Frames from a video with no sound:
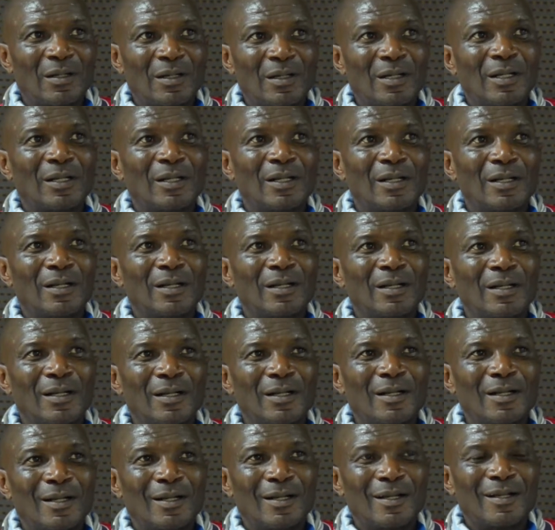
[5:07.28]
in
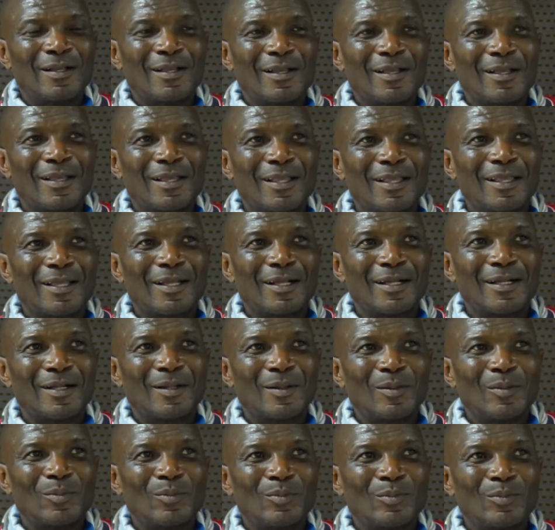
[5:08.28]
some few minutes,
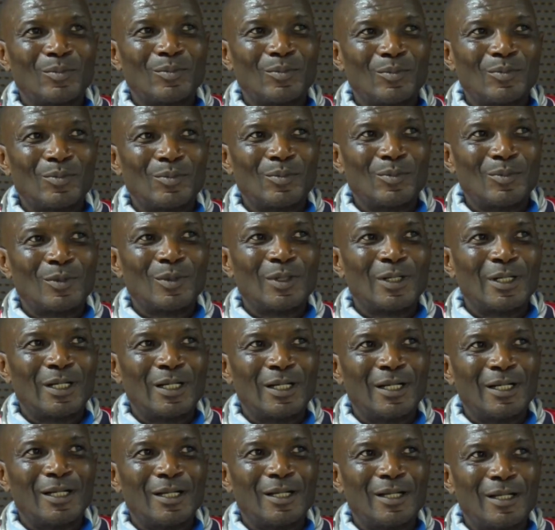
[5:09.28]
then
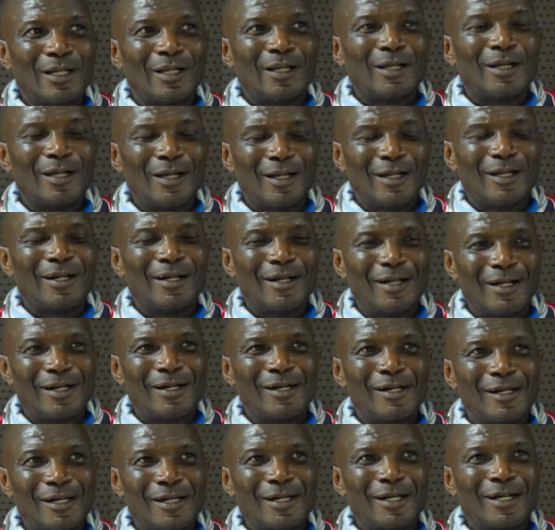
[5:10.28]
again took
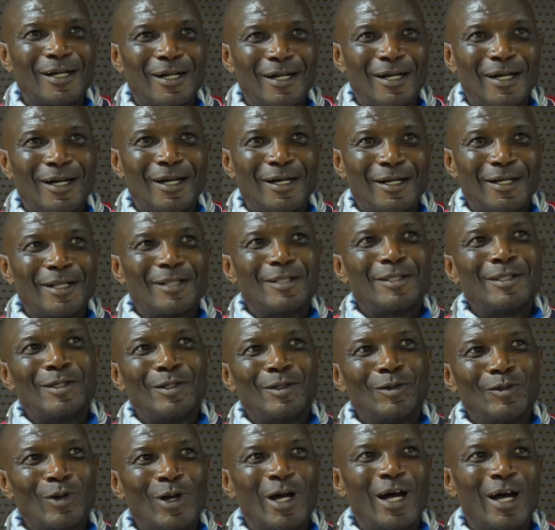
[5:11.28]
And I
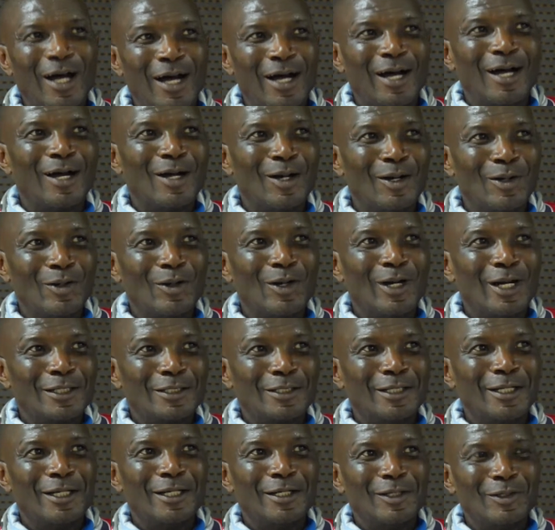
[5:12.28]
think you are
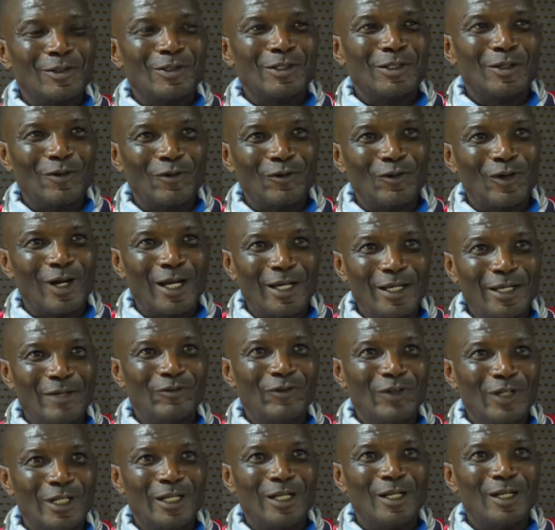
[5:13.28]
answering yourself. I
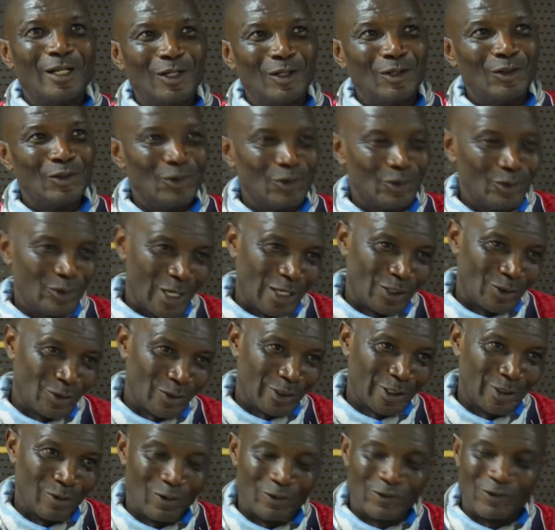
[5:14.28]
even, you, you are
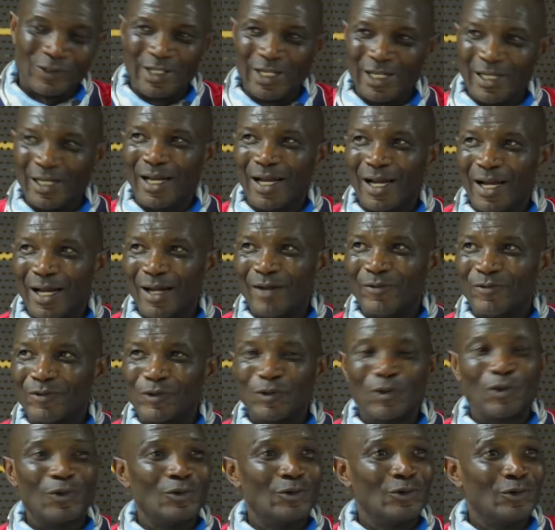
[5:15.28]
talking of saying, I've
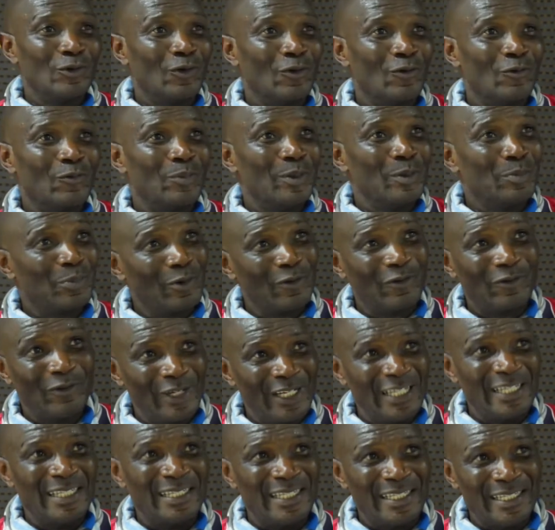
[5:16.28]
told you of people
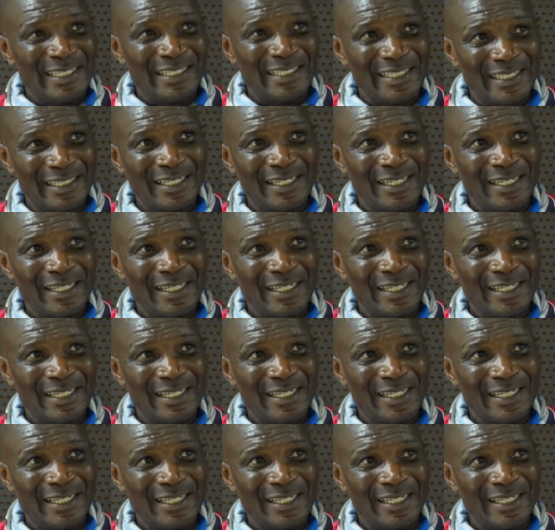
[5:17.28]
feeling dizzy.